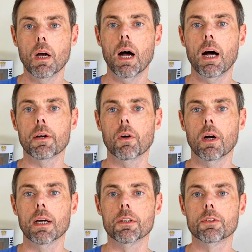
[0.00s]
Heart
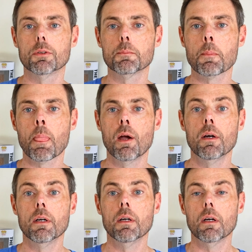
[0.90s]
Eyes.
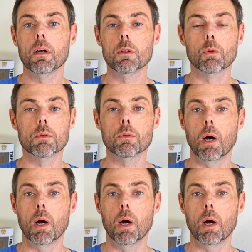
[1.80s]
Look,